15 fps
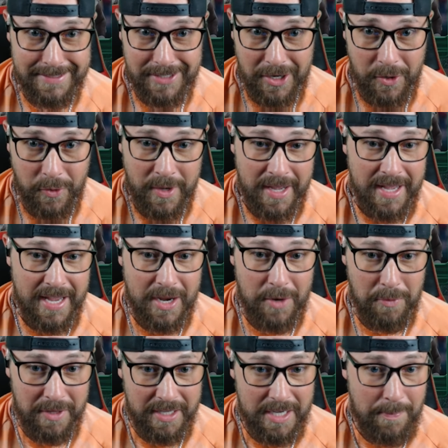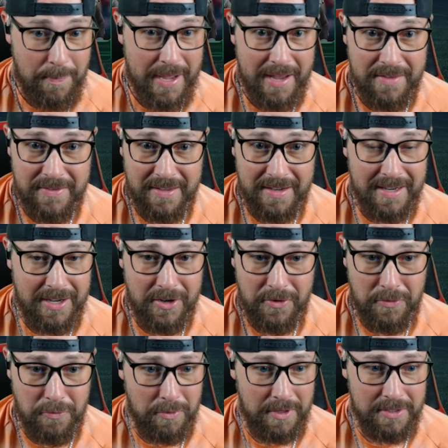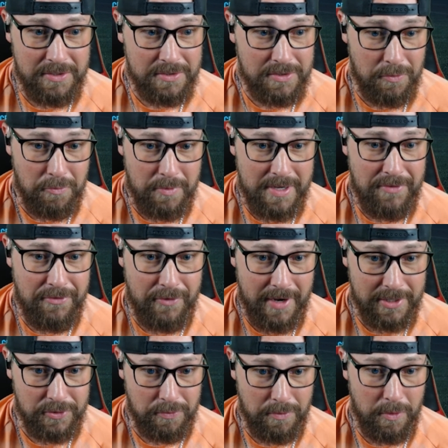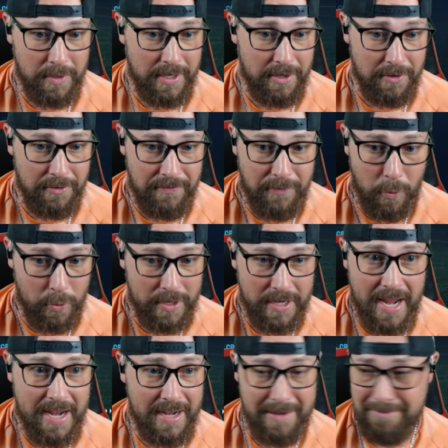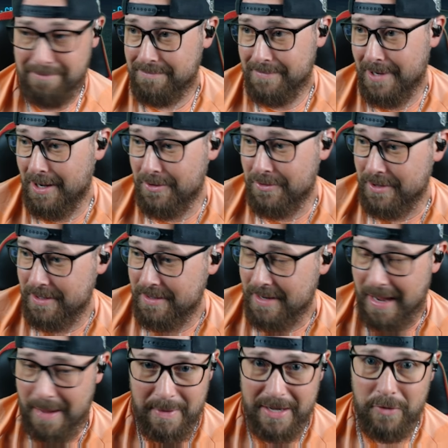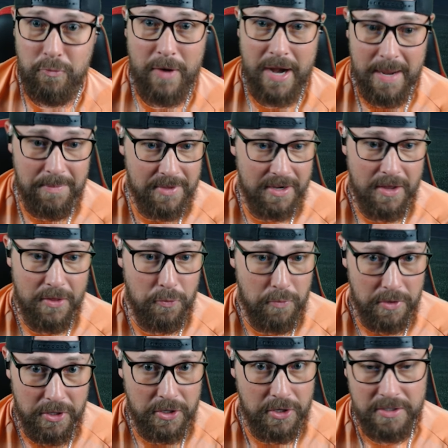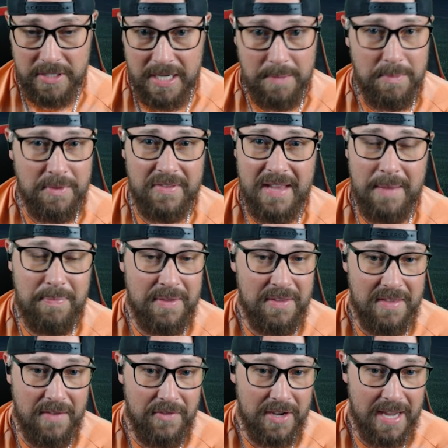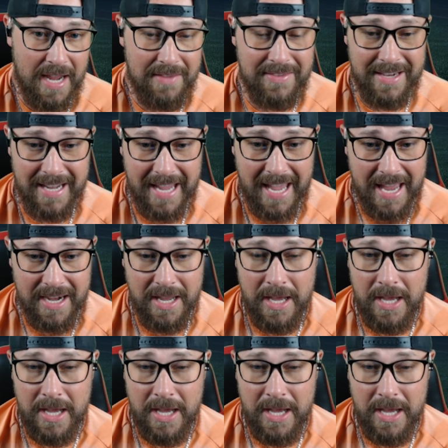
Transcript: So it really depends. And here's really just a refresh roll here, 4,800. I mean, Rams, another really good team to snipe these 78s. And again,